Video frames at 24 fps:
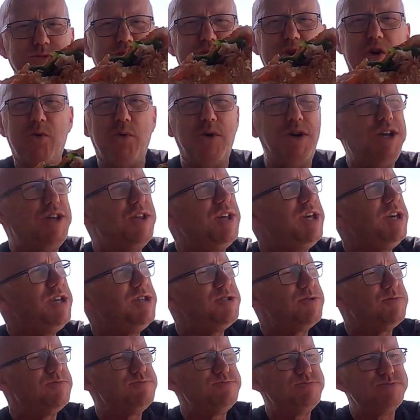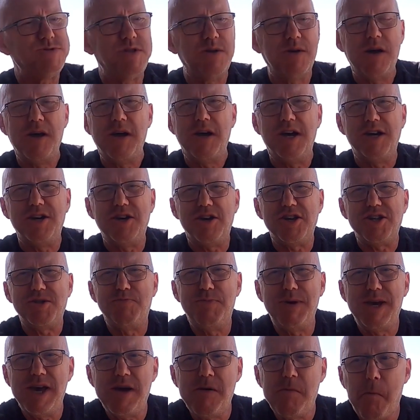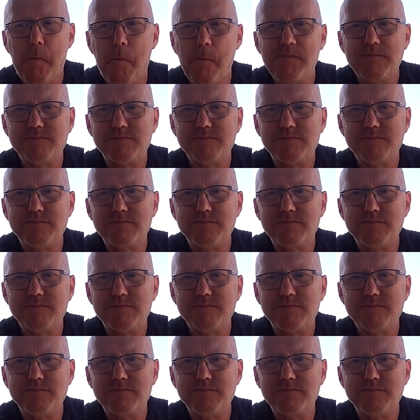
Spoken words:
You've got one of these, a nice beer,